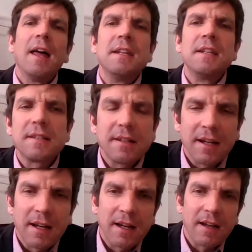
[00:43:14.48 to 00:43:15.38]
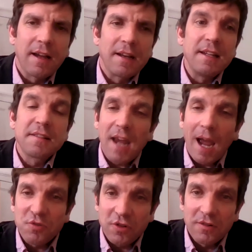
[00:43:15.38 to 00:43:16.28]
and uh, and he is
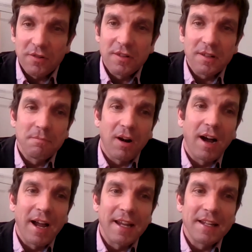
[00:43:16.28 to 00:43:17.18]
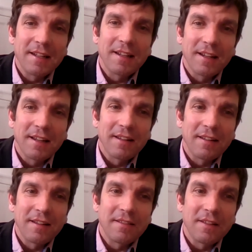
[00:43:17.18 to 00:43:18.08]
captured by
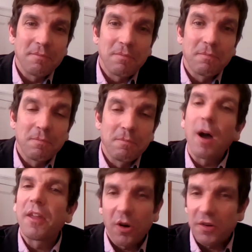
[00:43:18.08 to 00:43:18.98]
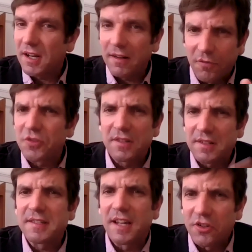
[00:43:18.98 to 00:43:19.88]
uh, by the Cossack
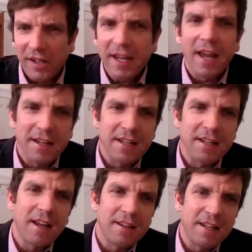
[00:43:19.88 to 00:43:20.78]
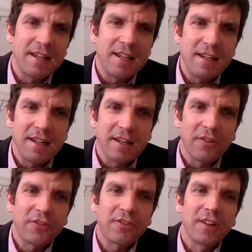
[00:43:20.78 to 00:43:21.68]
forces essentially, and he and he
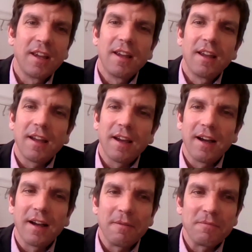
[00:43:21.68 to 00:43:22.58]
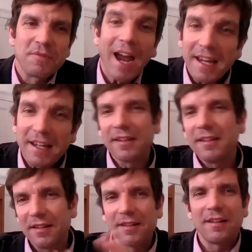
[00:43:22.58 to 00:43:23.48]
is um,
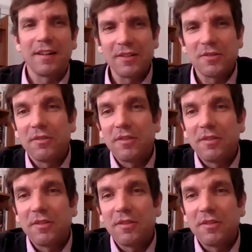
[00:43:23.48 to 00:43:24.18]
taken uh, to